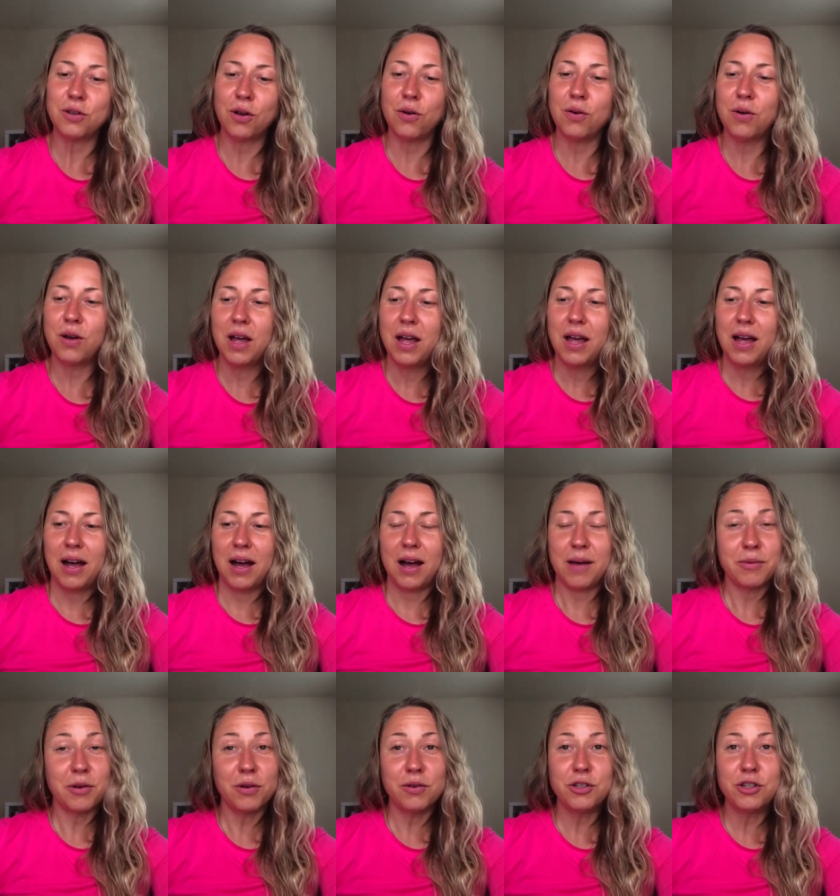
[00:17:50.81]
So
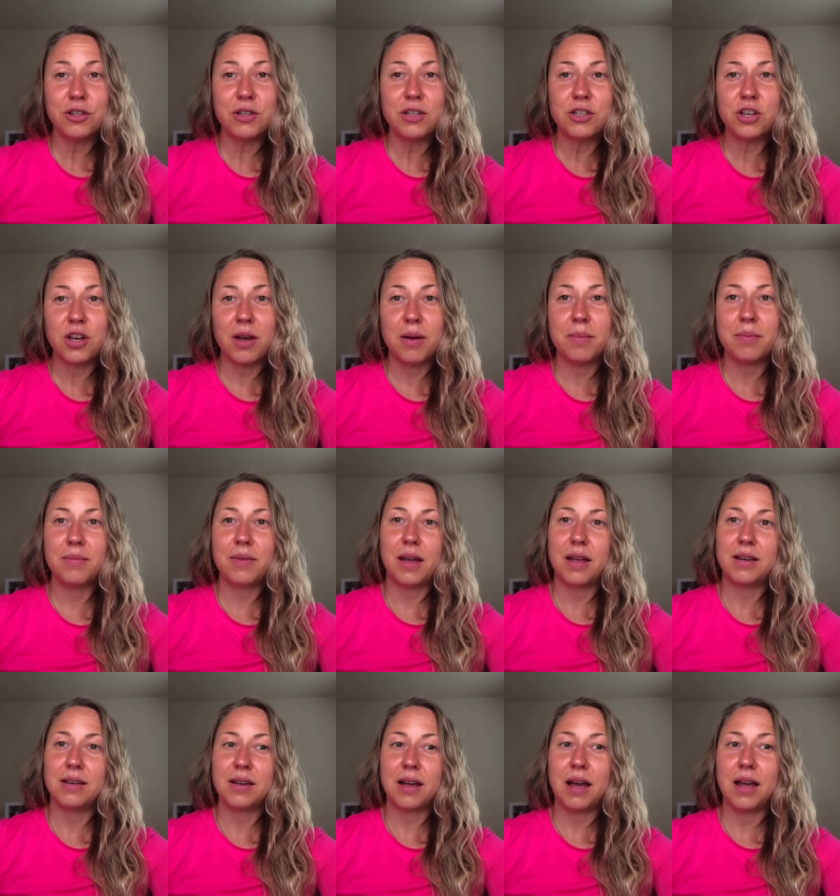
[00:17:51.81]
I'm going to the gym
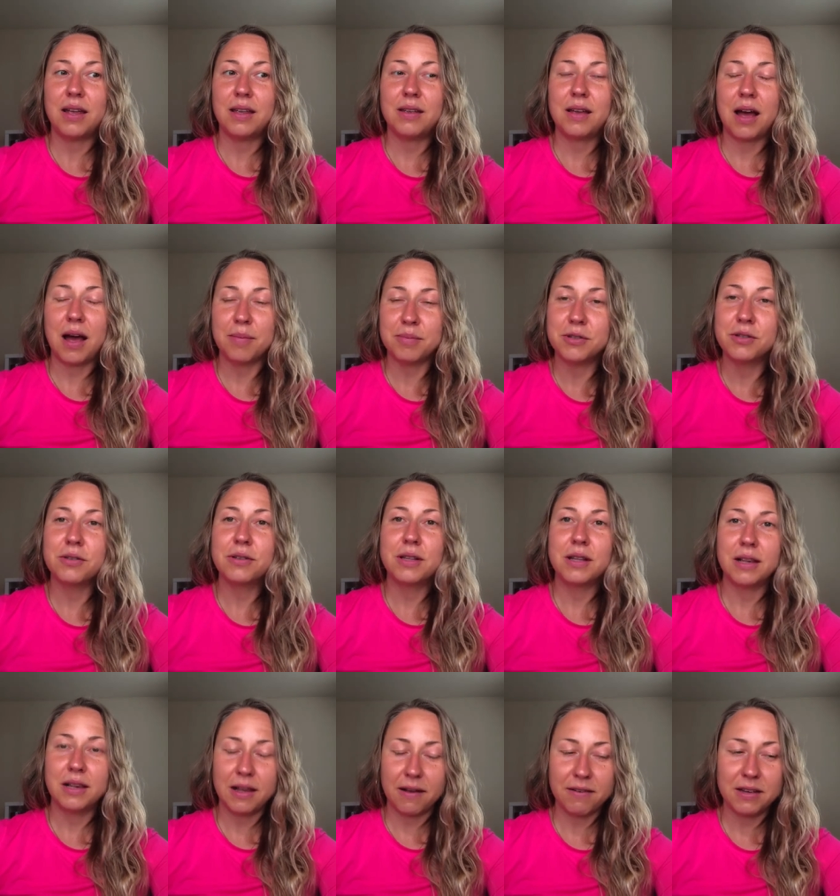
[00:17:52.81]
and I
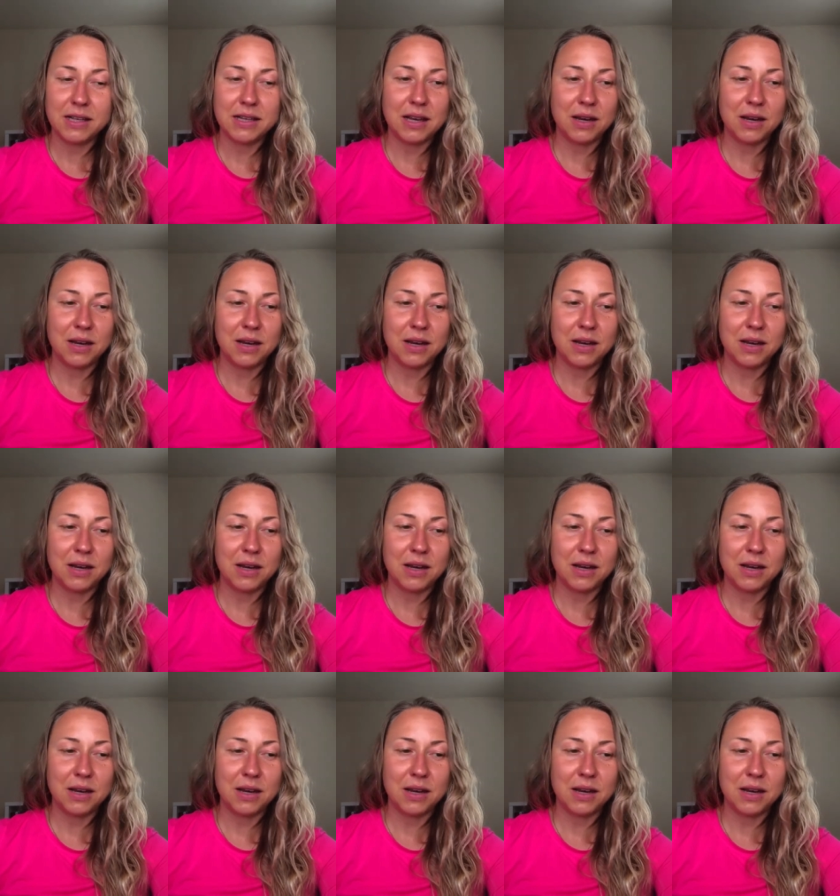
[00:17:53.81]
absolutely love it.